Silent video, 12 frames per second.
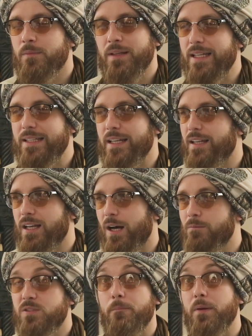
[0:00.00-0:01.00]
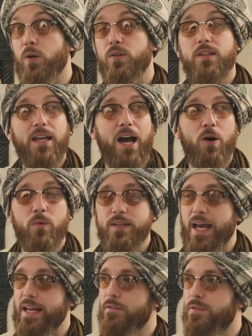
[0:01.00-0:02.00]
ultimately didn't come to build the
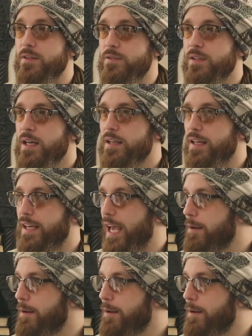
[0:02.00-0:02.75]
outward edifice.